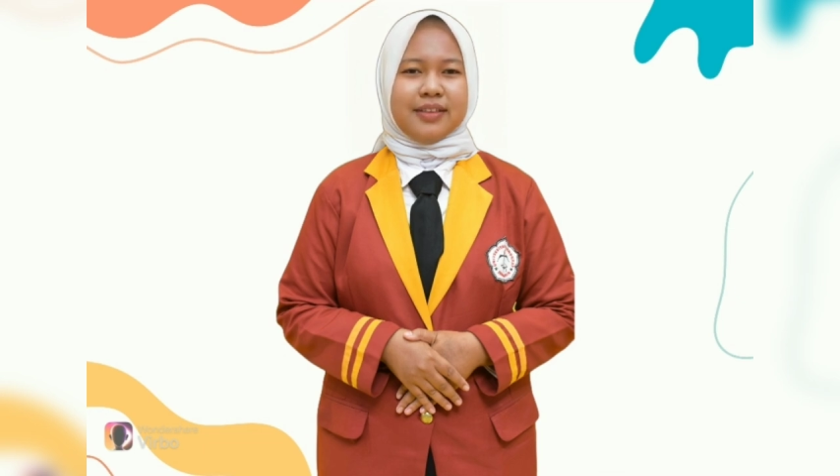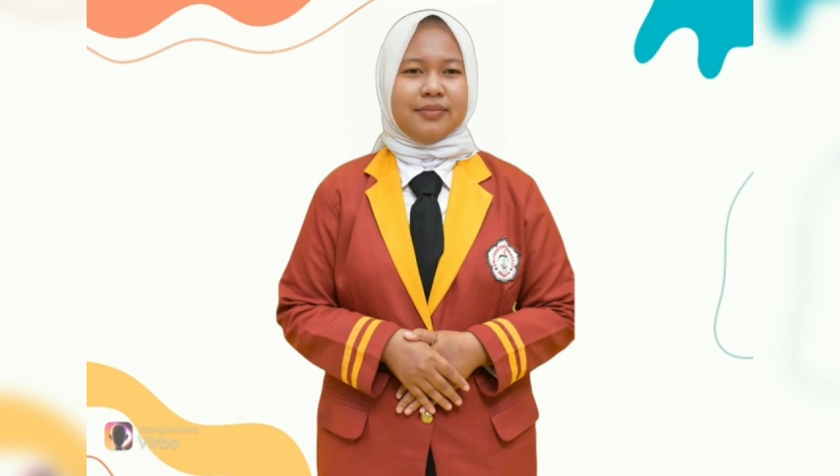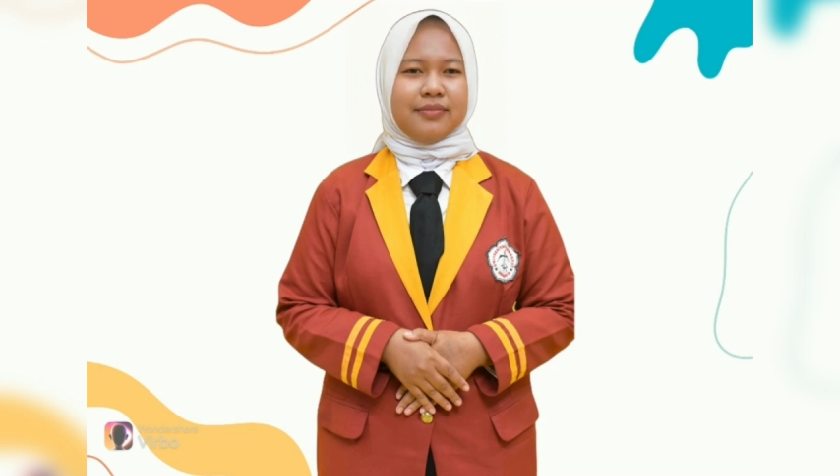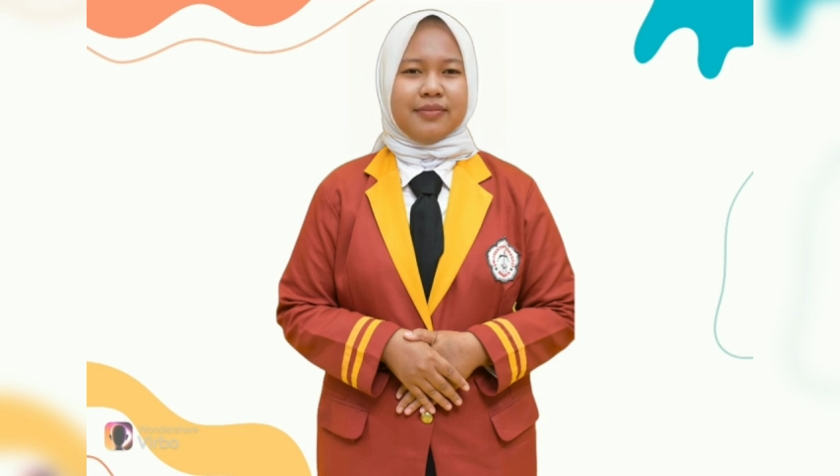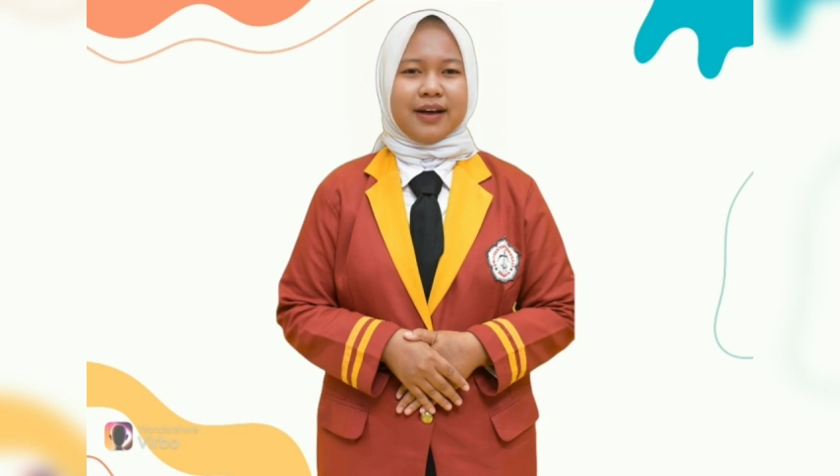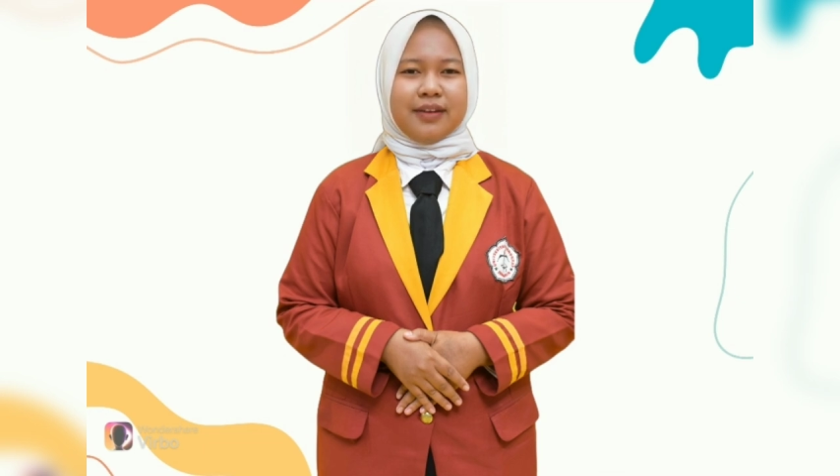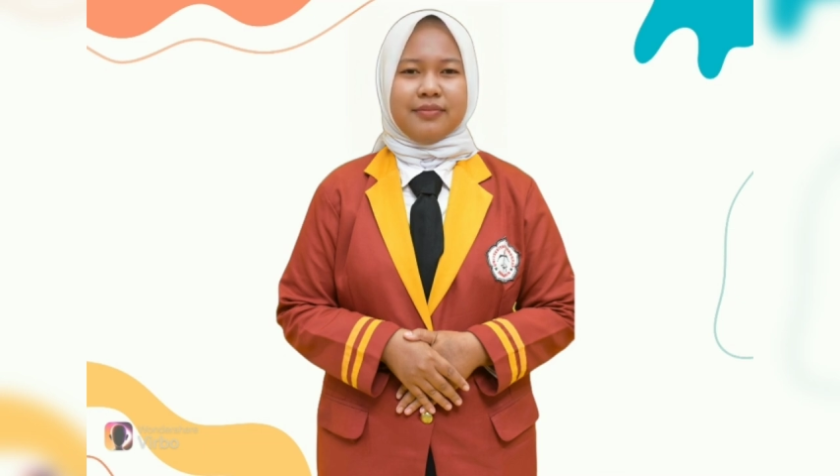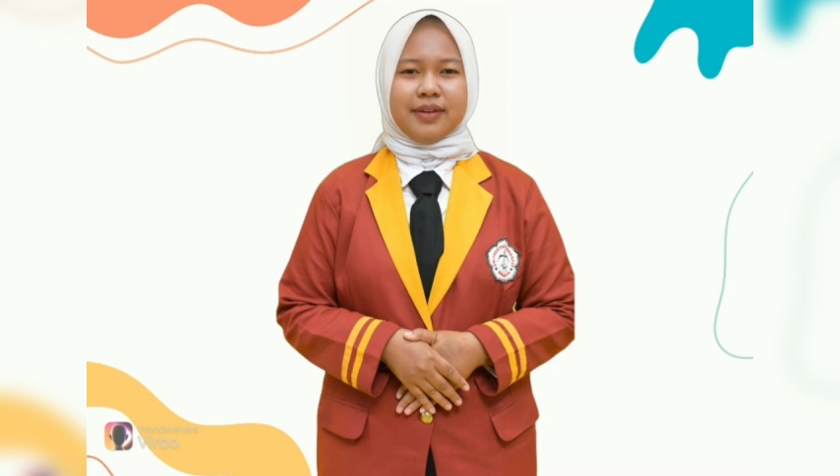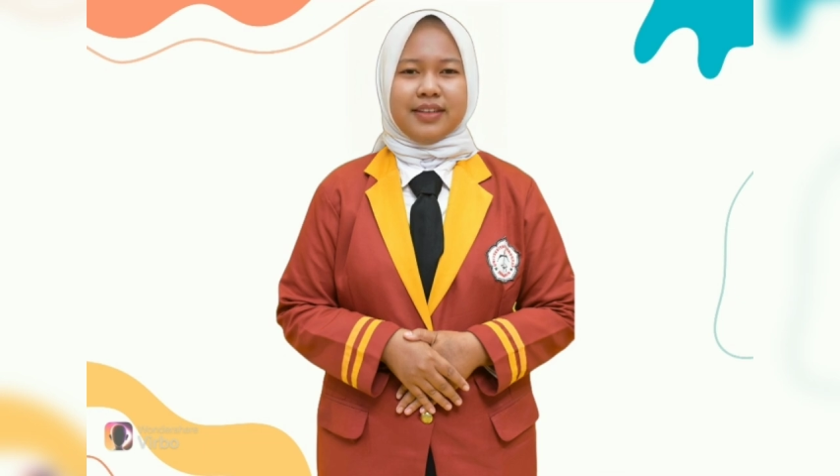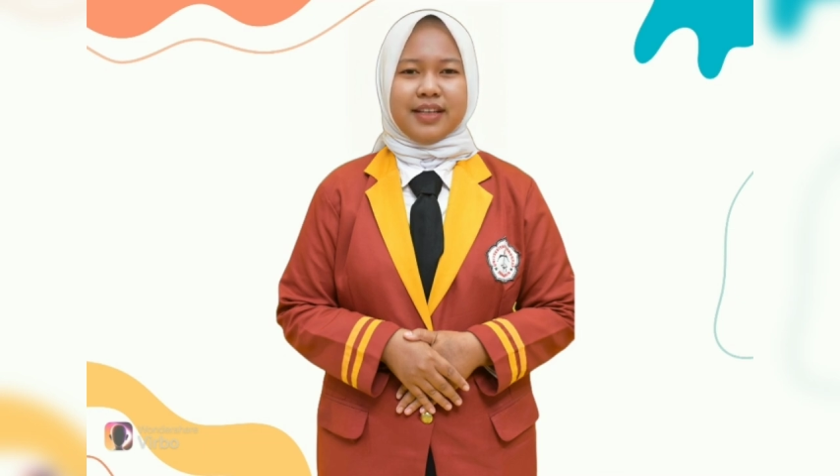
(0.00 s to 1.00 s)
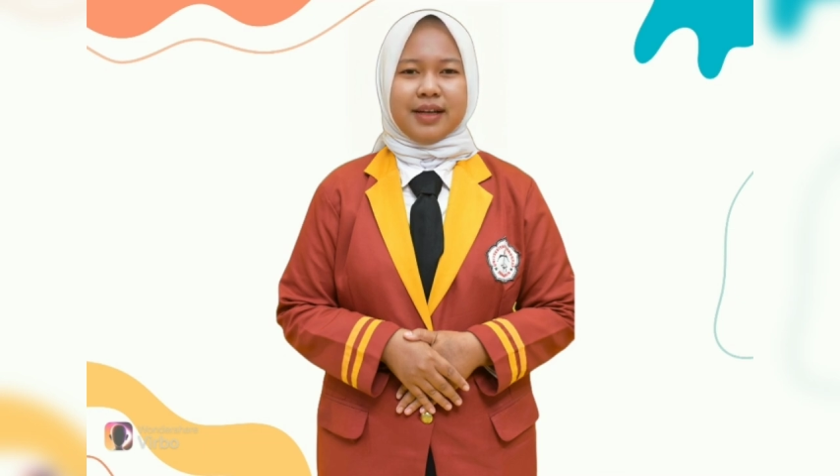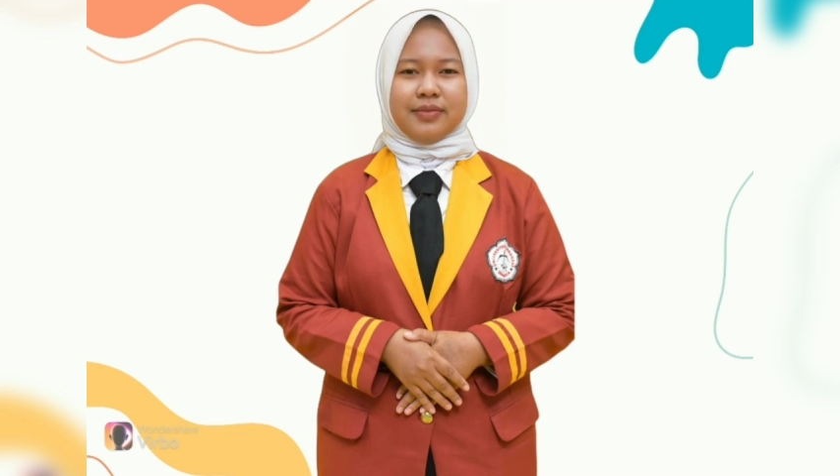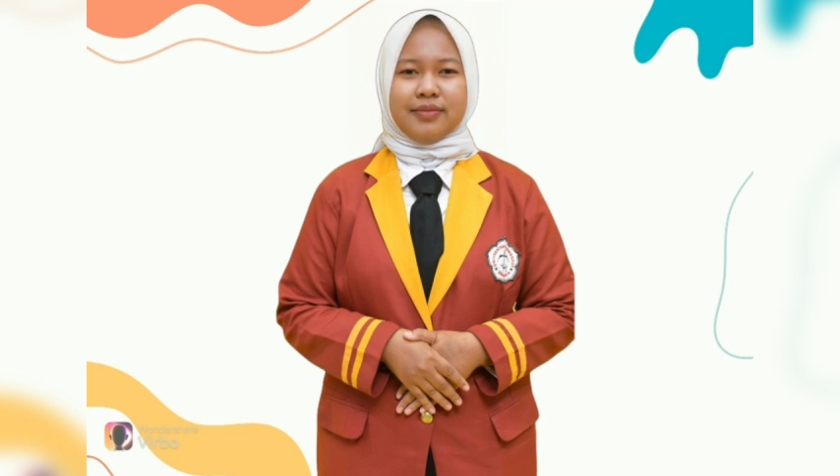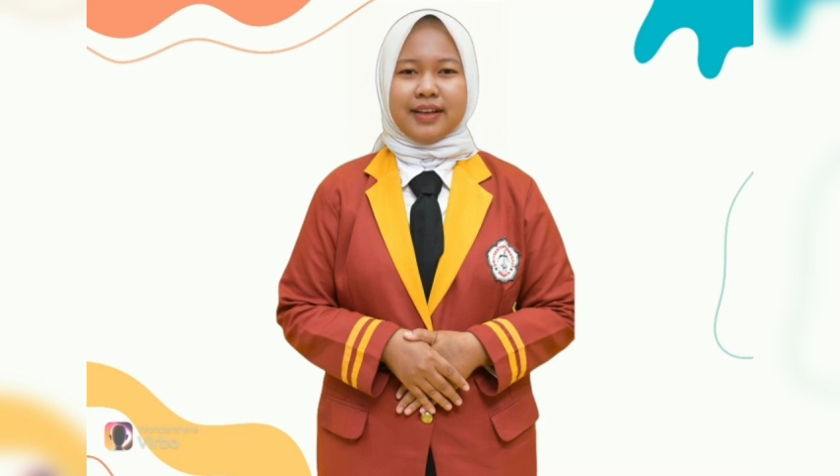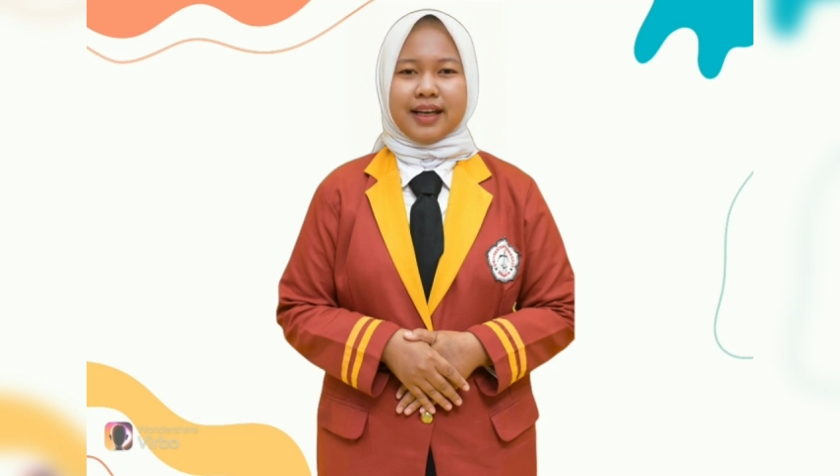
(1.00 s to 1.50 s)
the 5 main
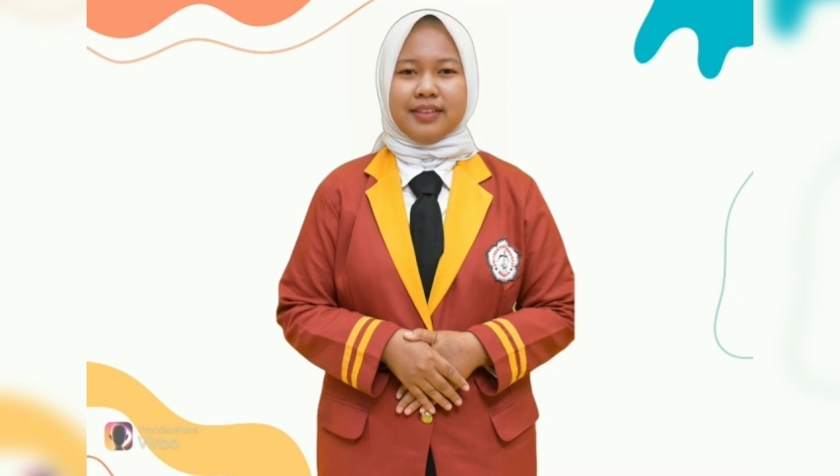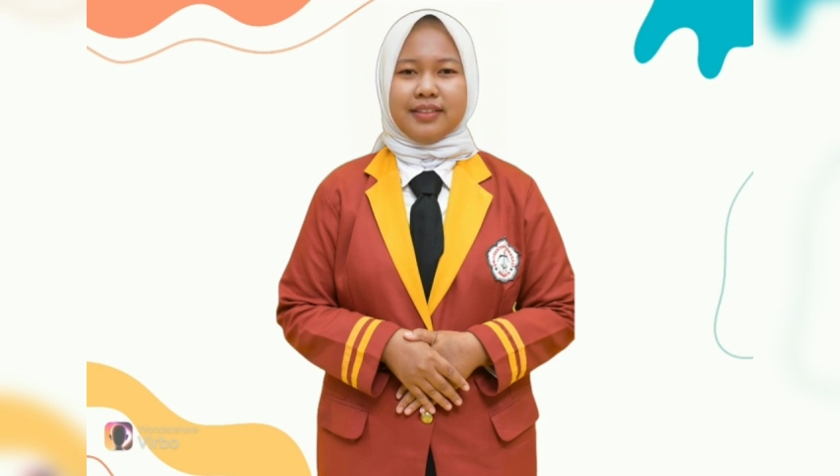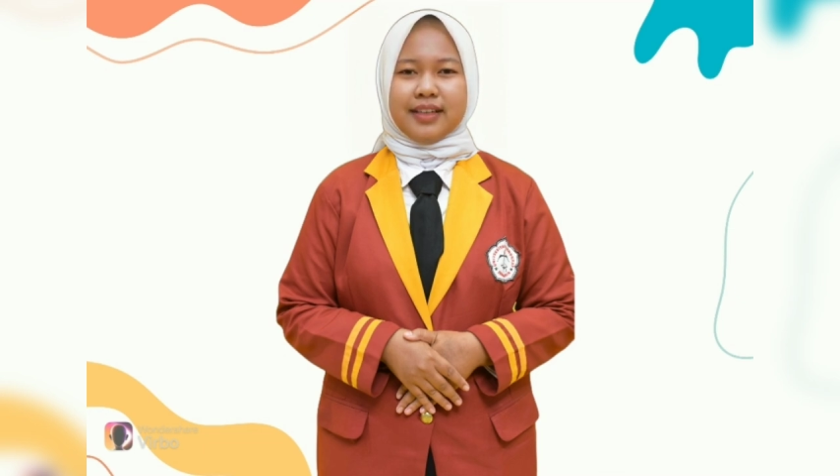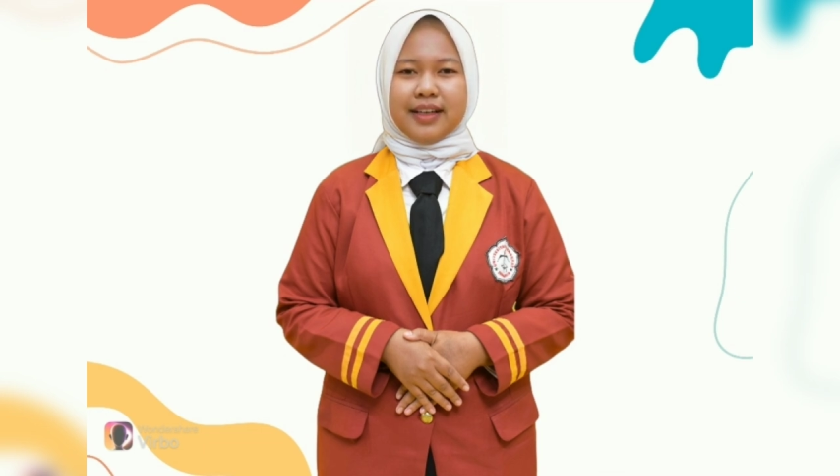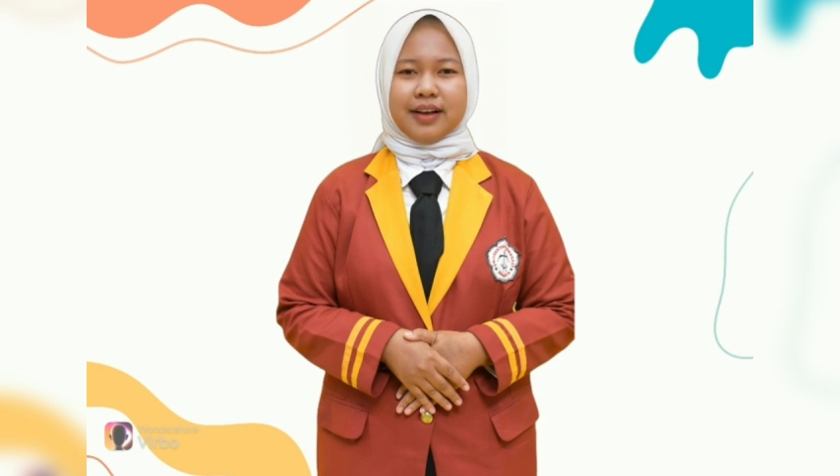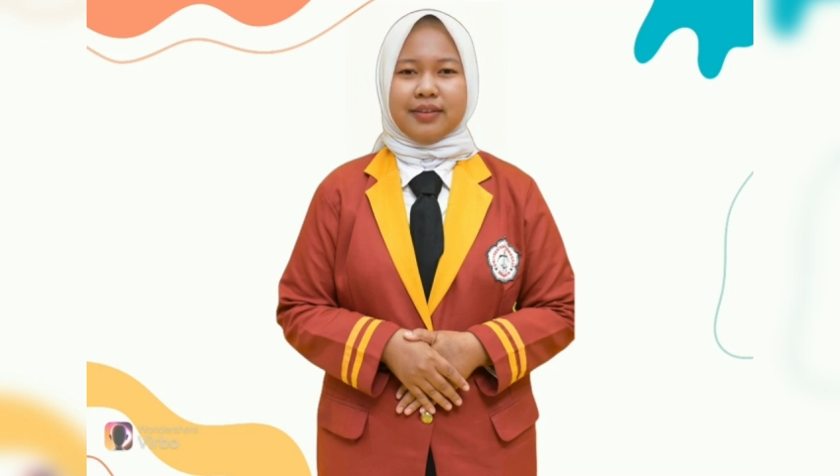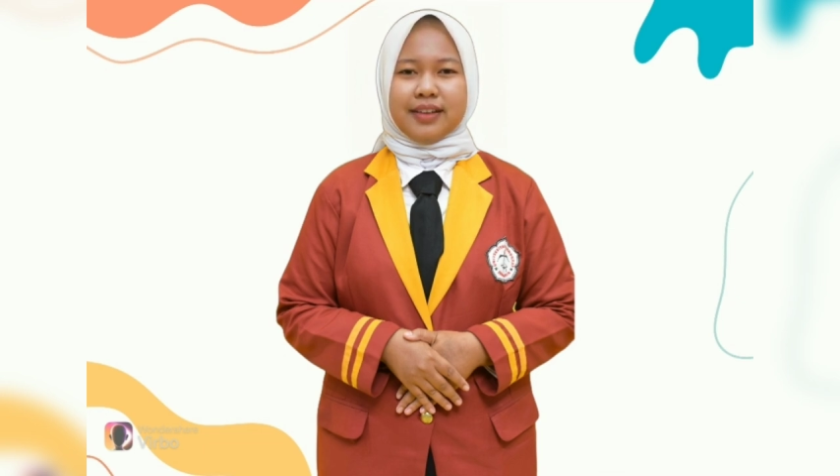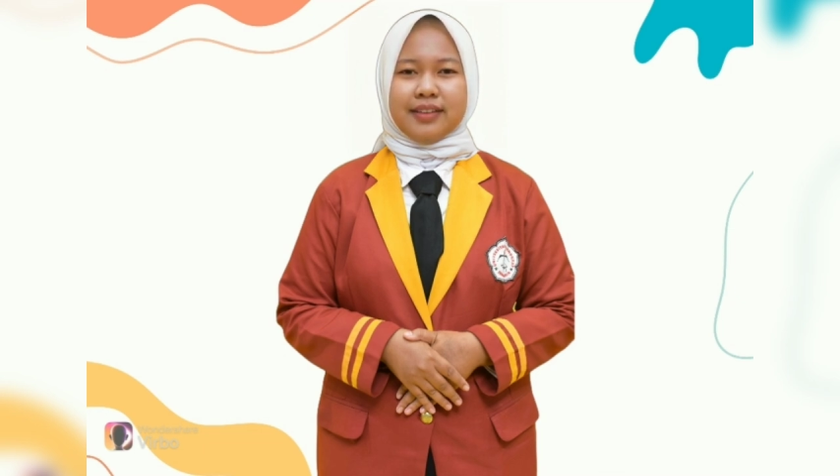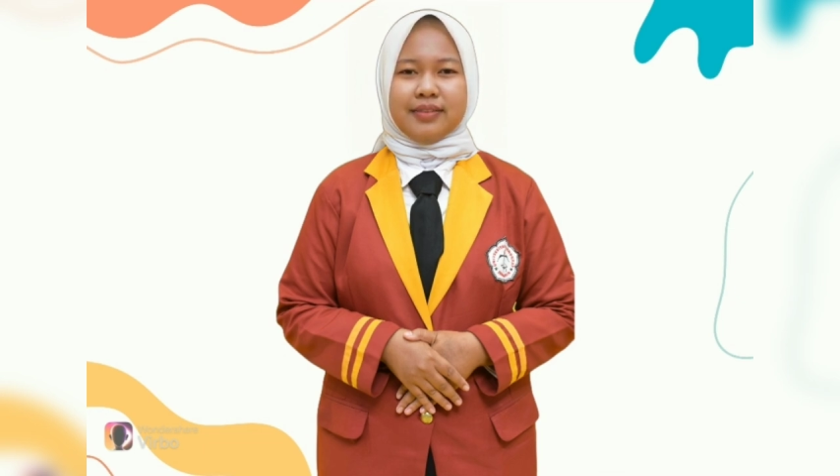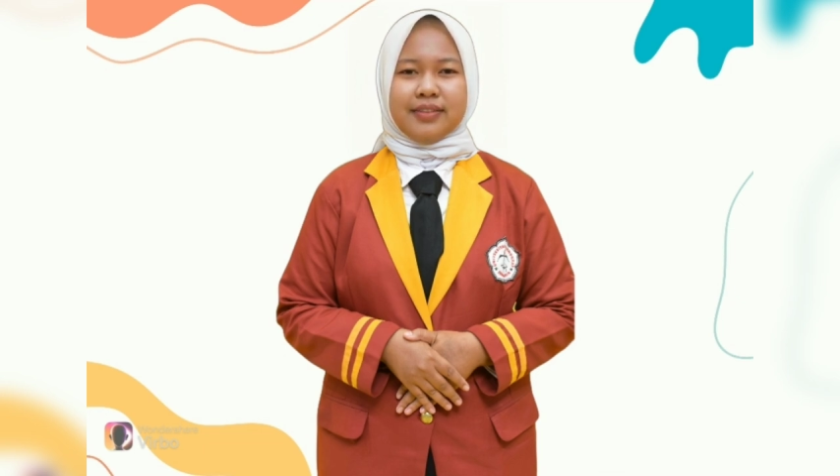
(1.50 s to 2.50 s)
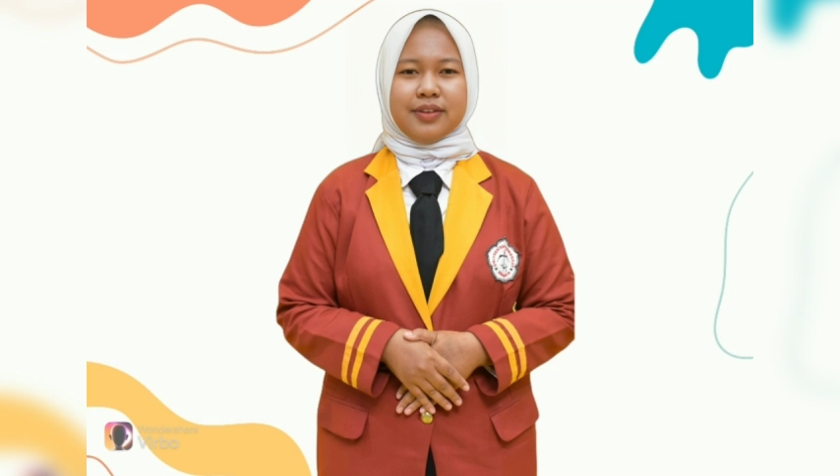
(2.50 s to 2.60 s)
types of accounts in accounting,